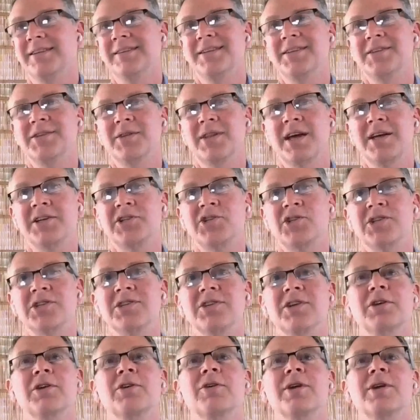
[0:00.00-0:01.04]
So that
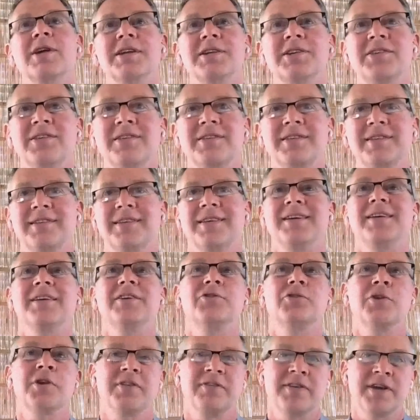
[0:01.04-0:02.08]
just creates
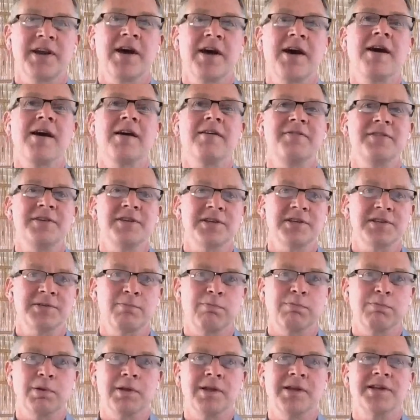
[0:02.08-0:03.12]
sort of an obvious,
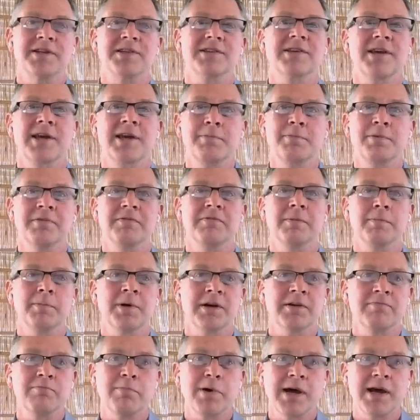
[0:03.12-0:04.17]
blunt type of,
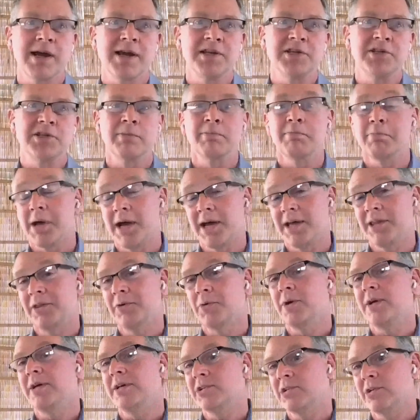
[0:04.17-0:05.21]
of bias. And by the
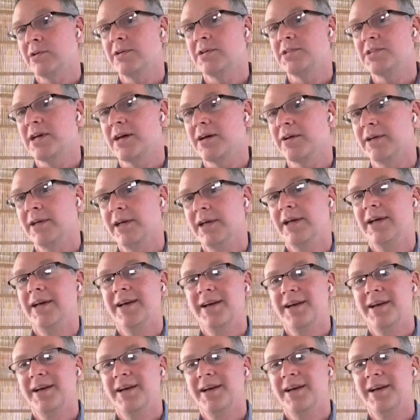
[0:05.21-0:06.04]
way, it turns out